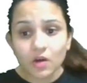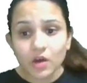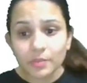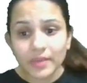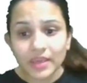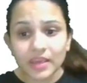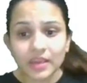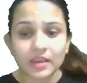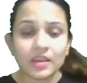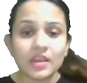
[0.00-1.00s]
or
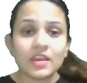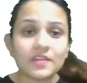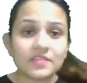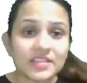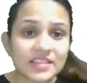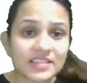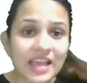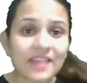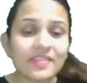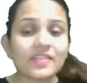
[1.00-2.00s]
may. If this is
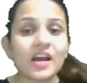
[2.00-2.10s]
can,